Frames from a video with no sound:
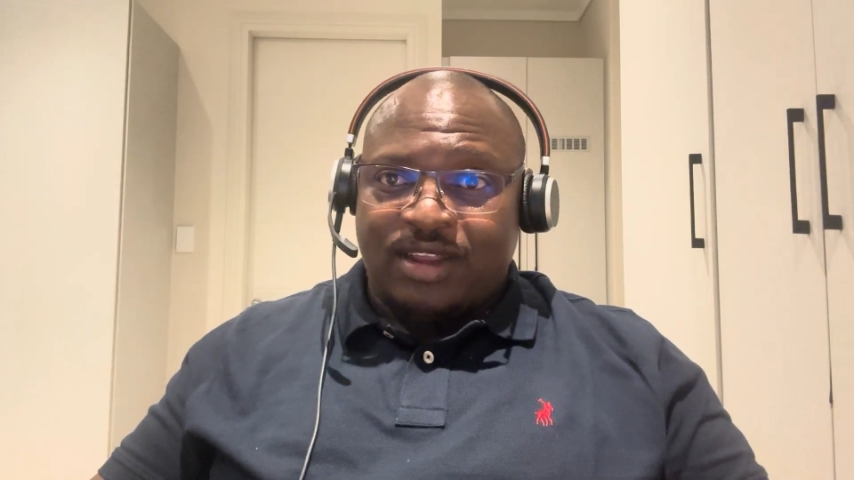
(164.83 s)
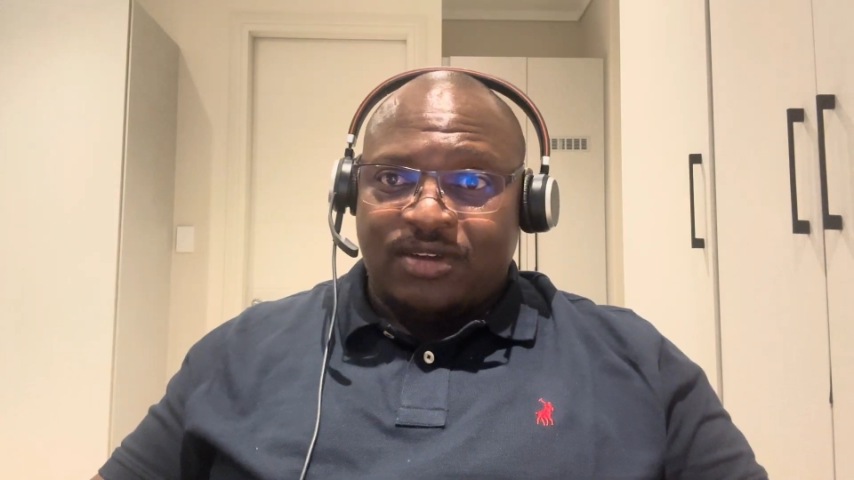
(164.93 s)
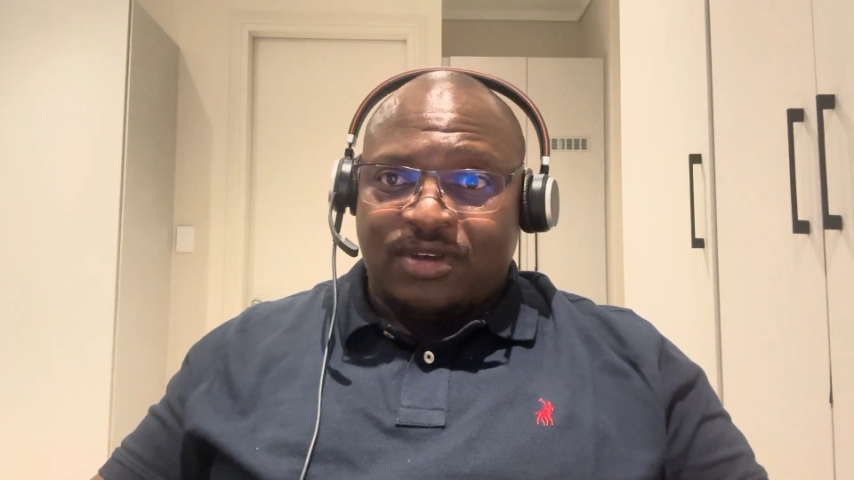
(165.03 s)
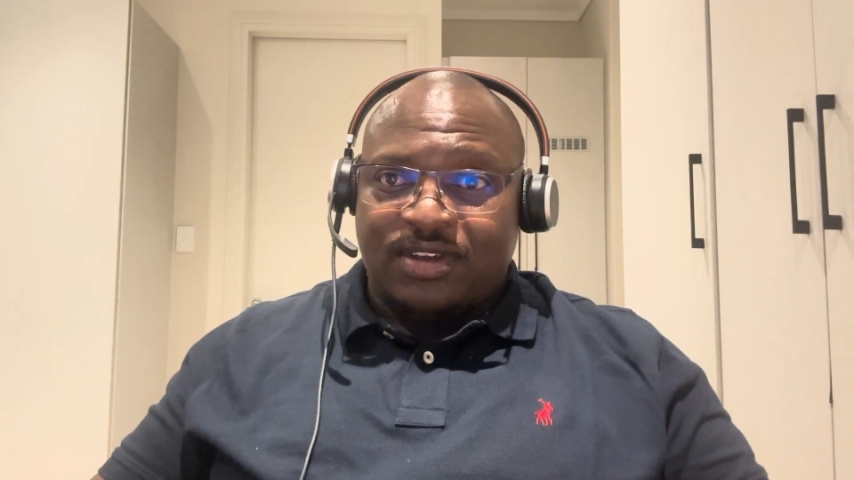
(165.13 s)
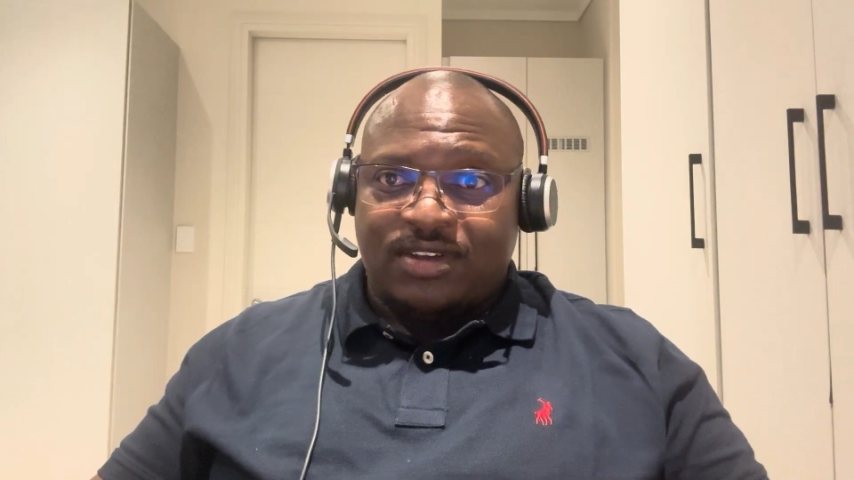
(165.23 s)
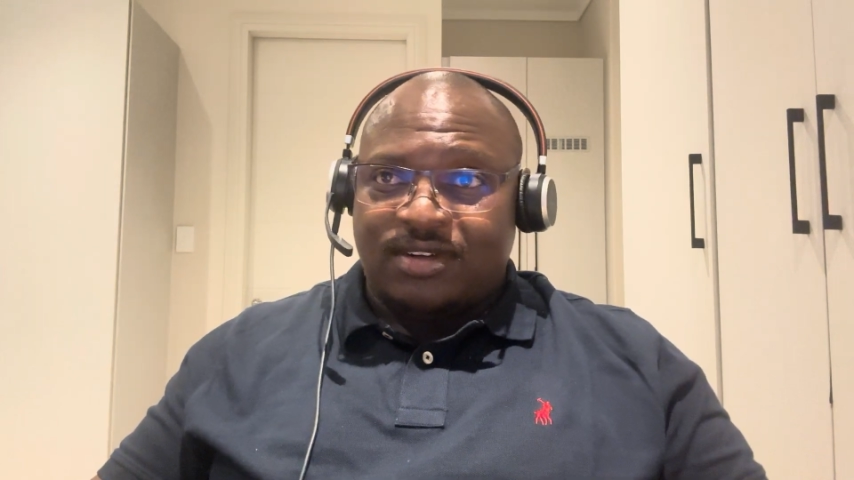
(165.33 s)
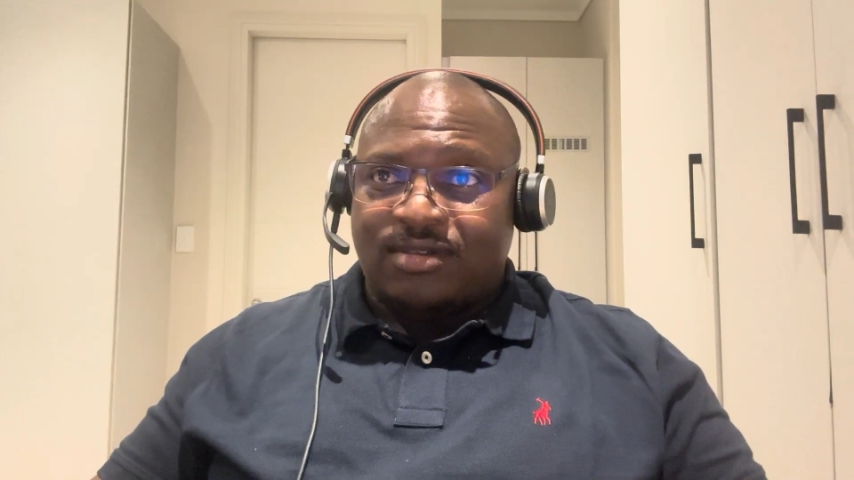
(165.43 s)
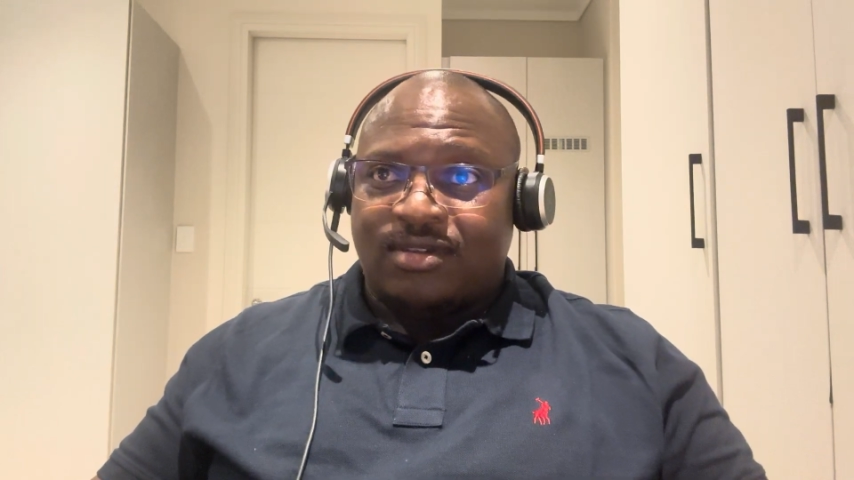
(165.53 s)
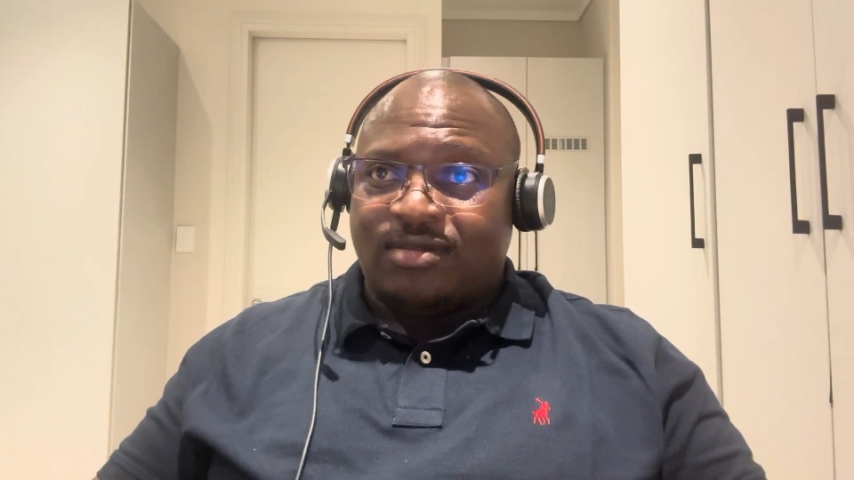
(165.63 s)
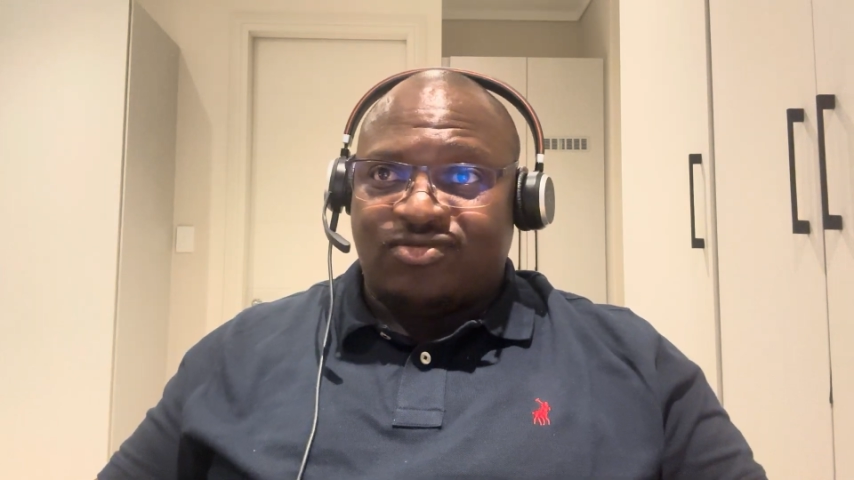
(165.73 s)
education
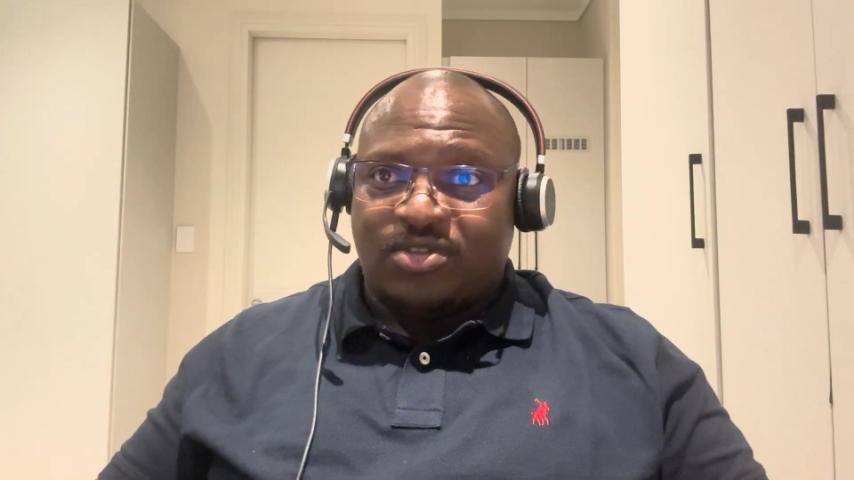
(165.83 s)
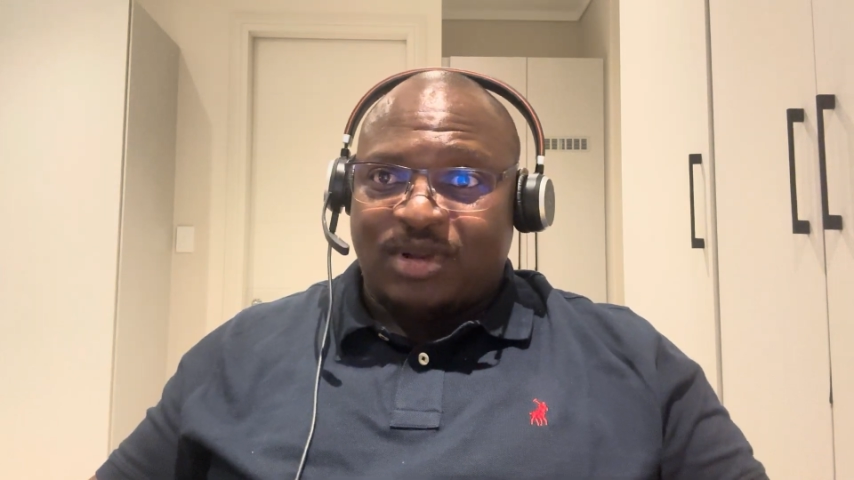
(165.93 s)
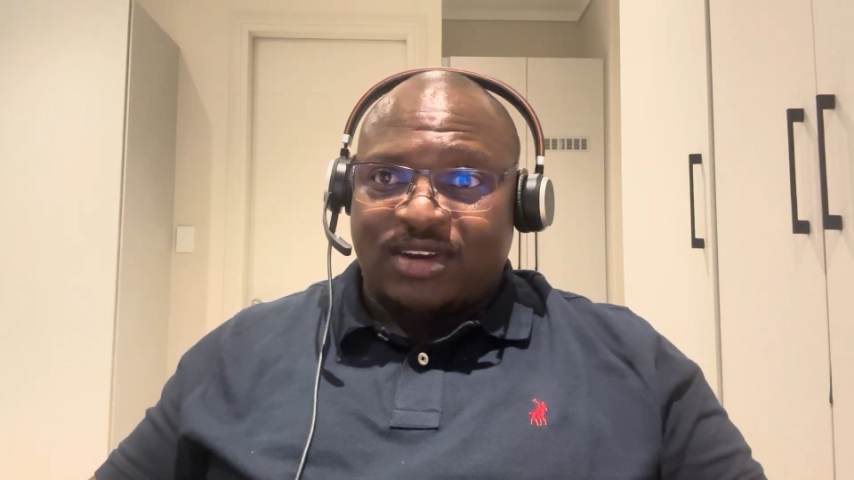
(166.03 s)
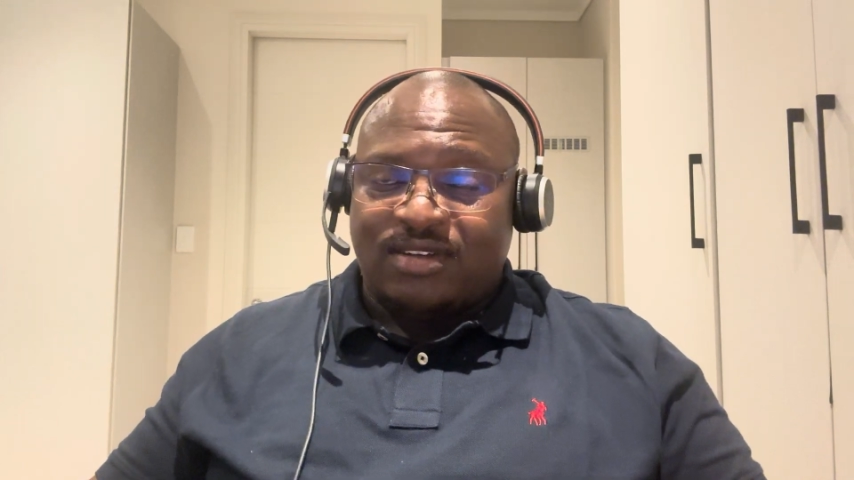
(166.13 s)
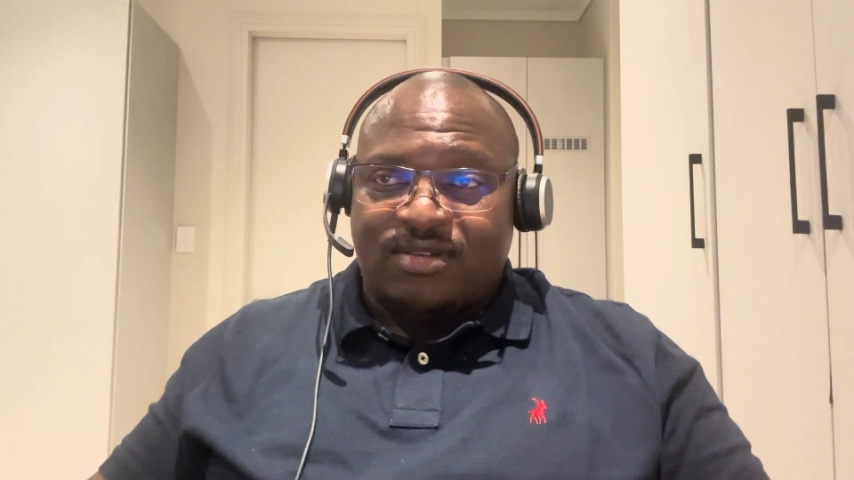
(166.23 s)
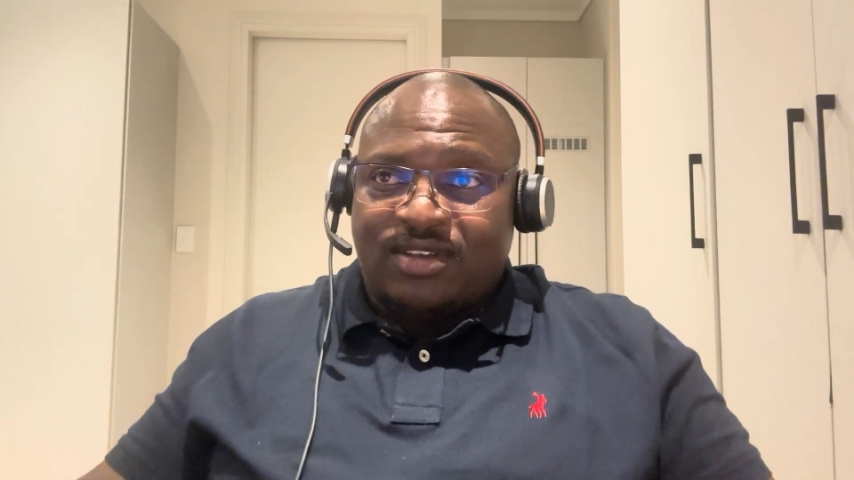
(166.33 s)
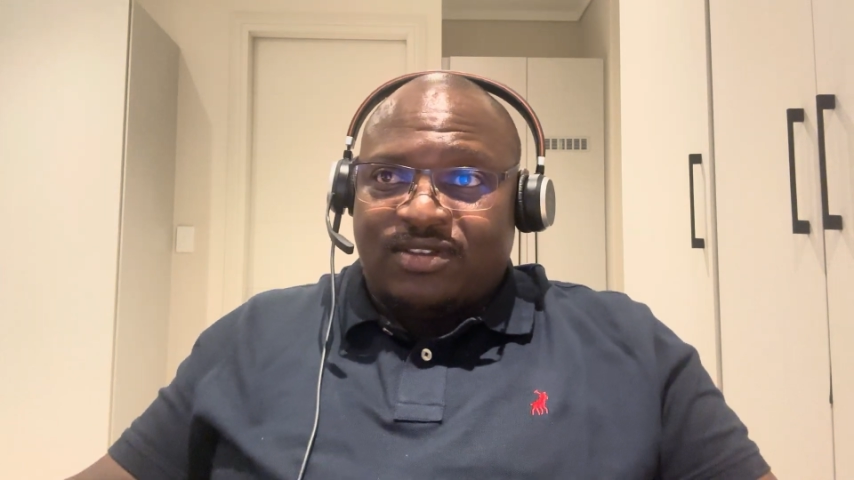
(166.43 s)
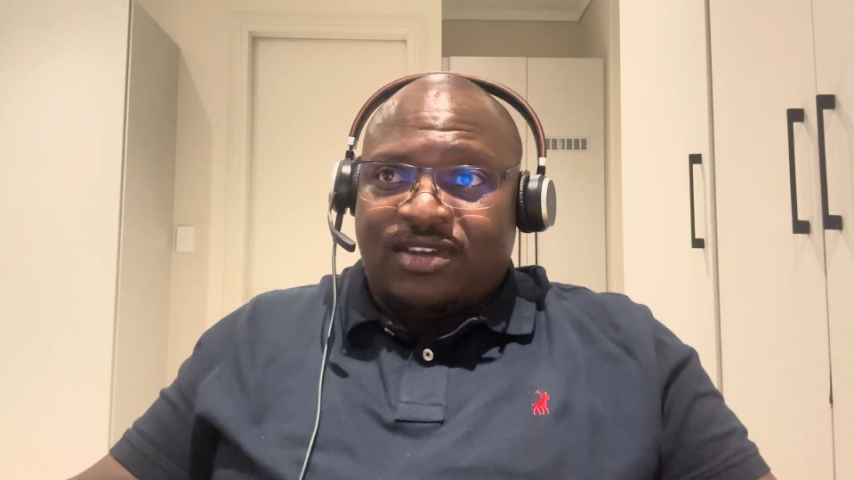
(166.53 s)
or formal degrees,